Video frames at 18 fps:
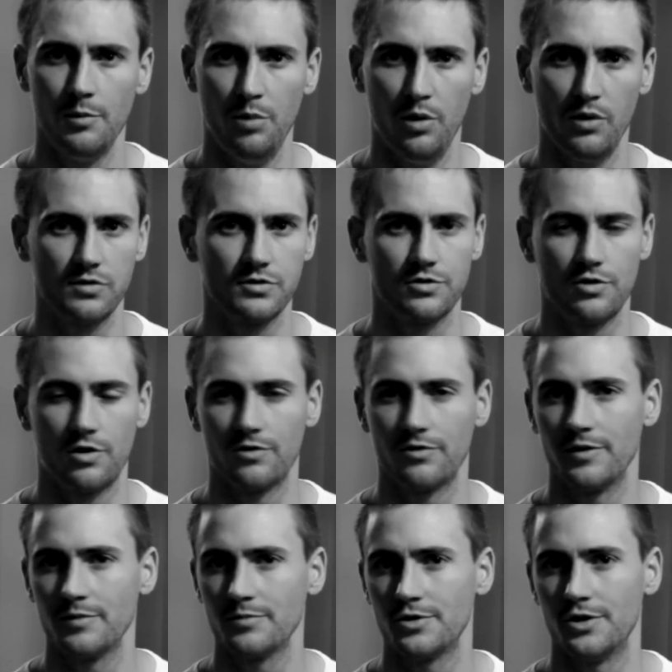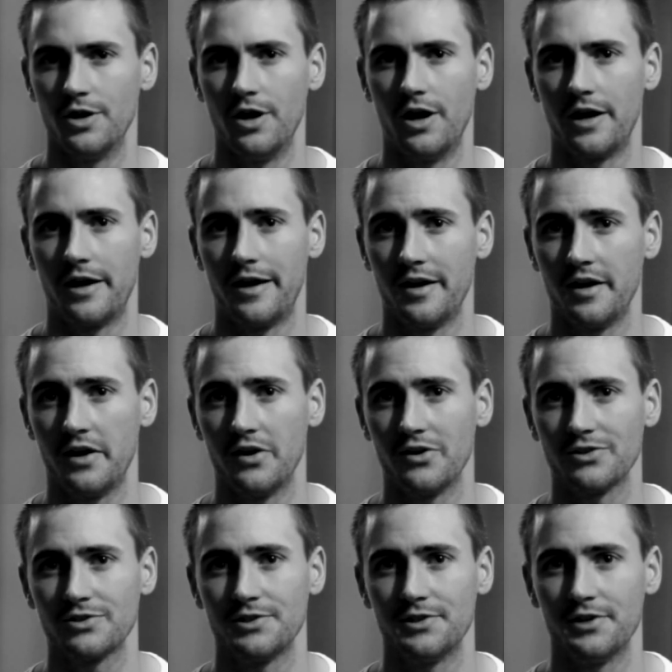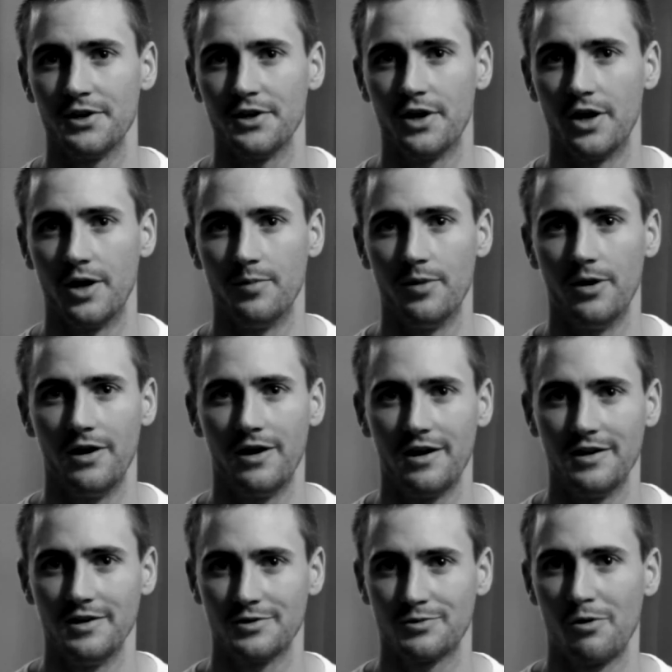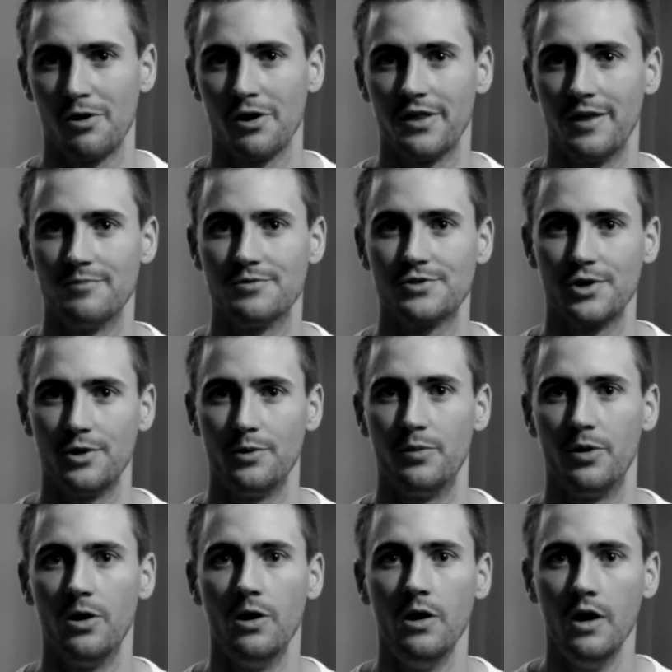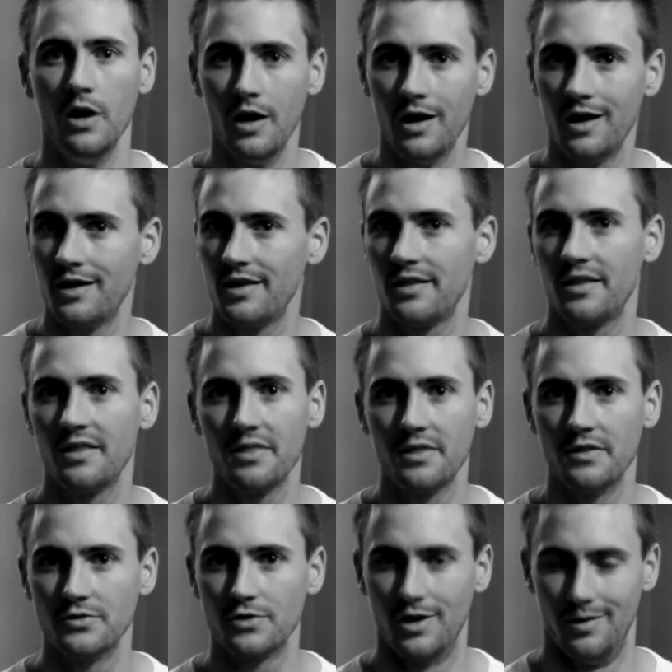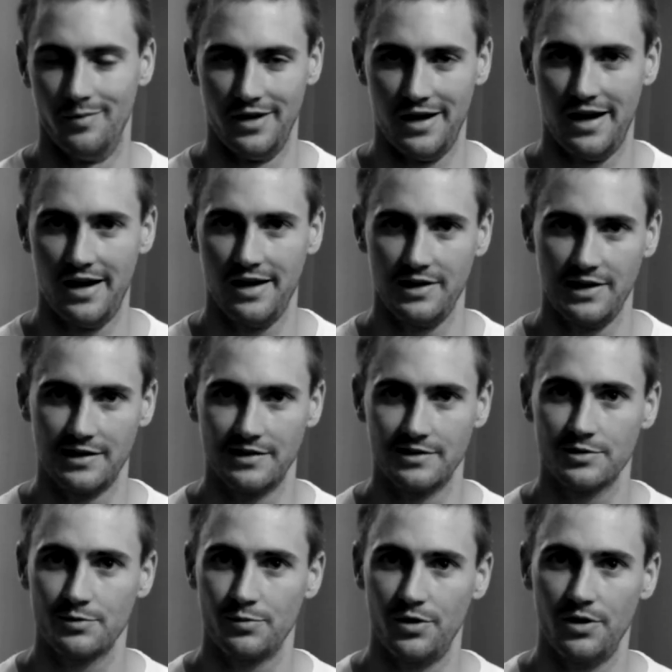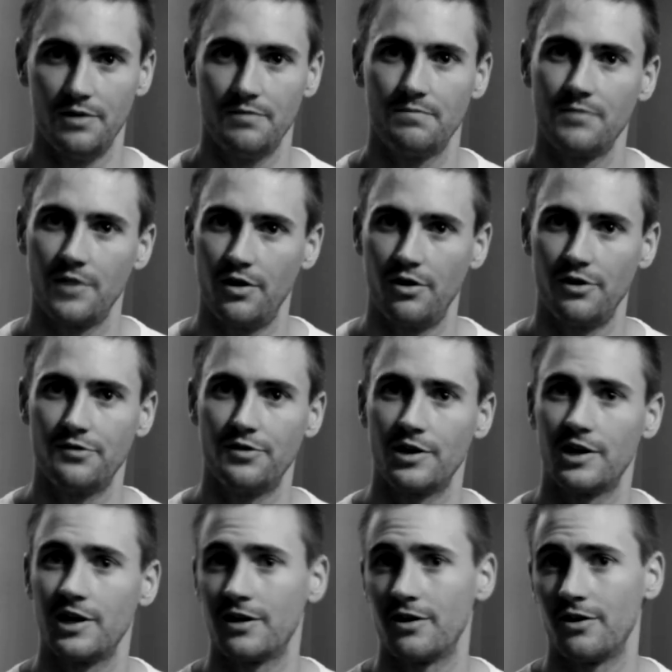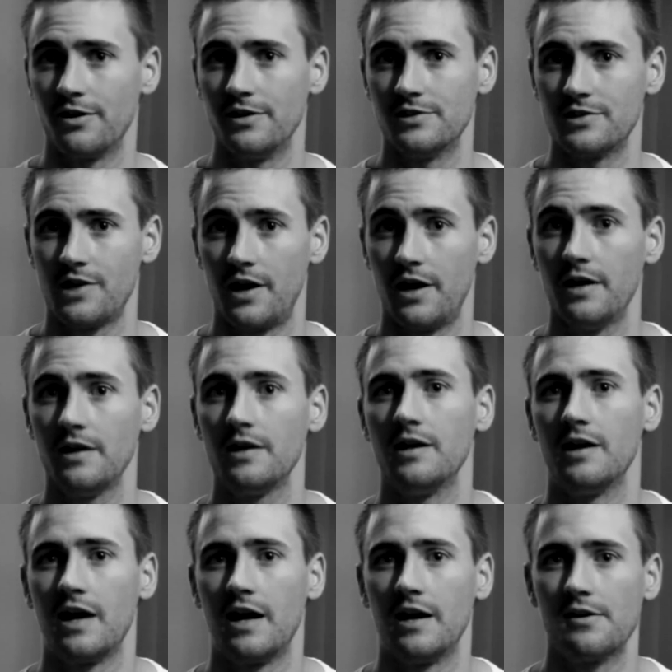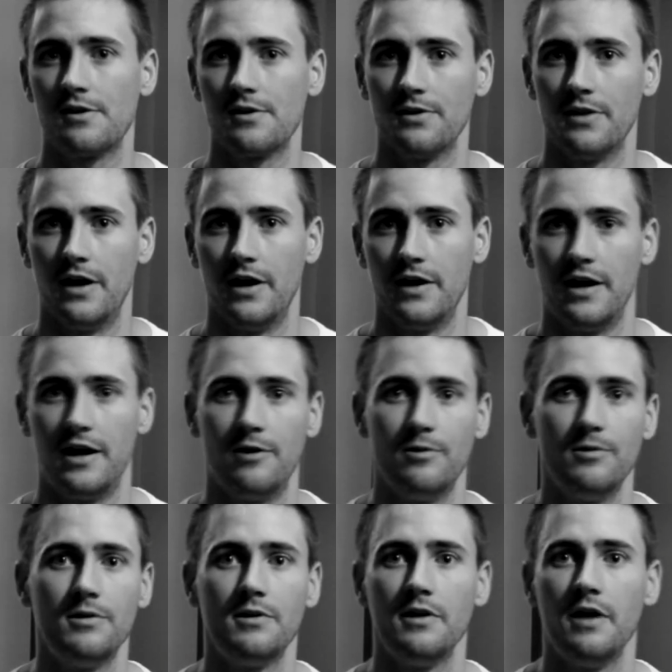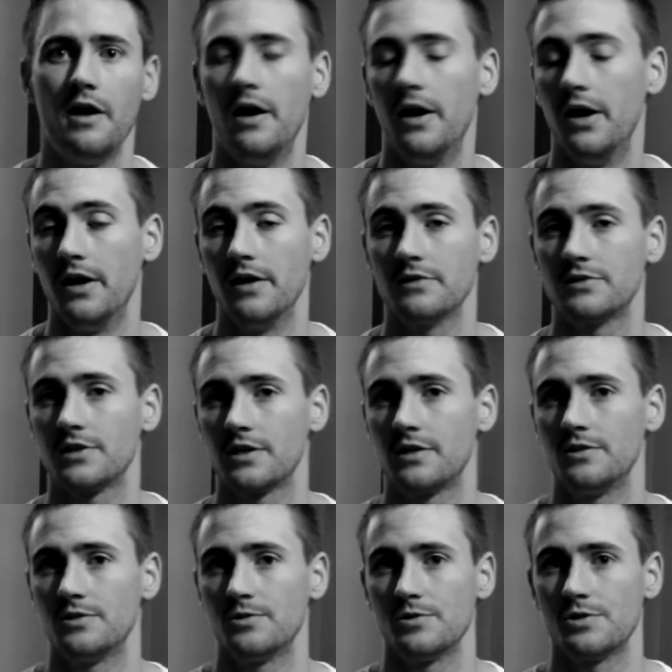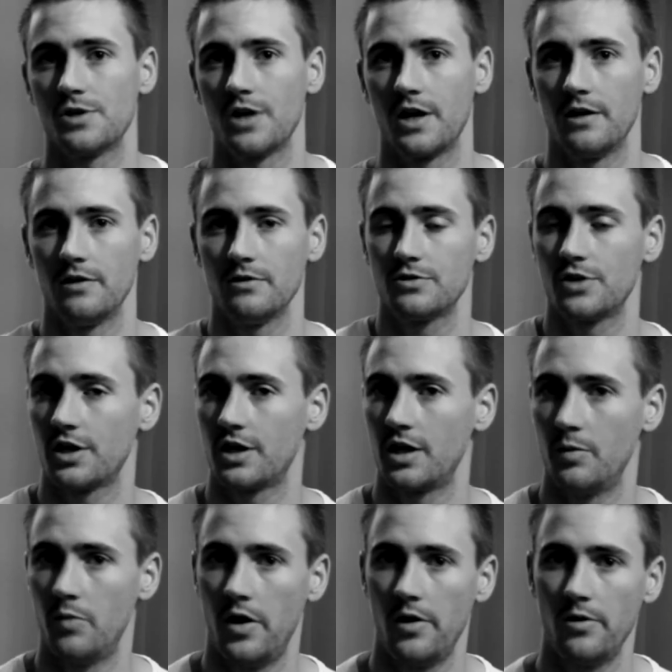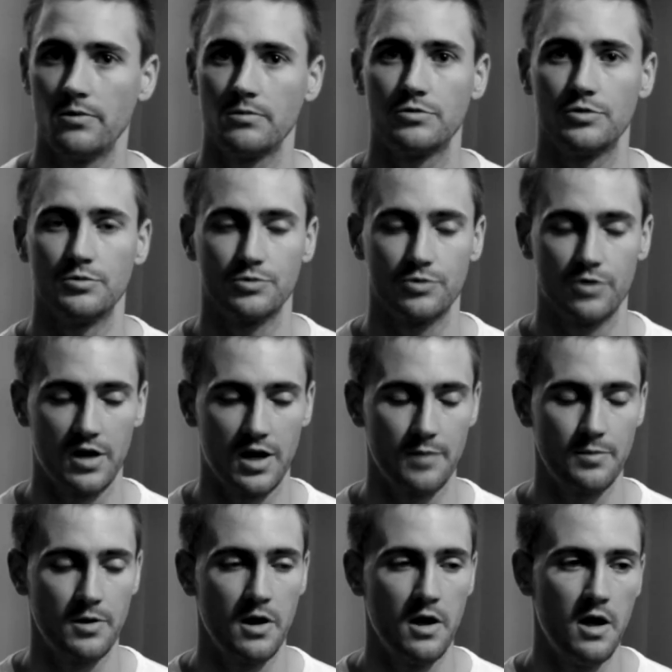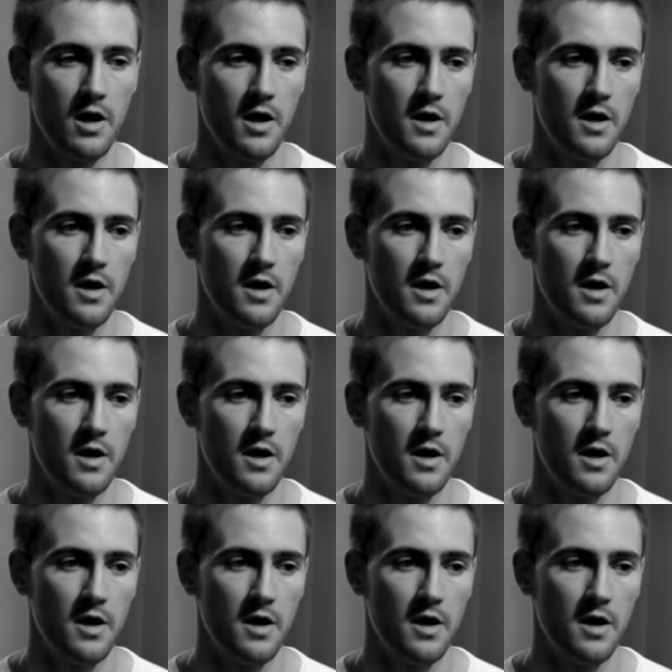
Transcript: both strong ripped, You know, I, I, honestly don't know, but it's one of them two. But there's going to be uh, links. But oh, if you click on his uh, little icon there now, uh, it'll take you to his channel. Check him out. Subscribe.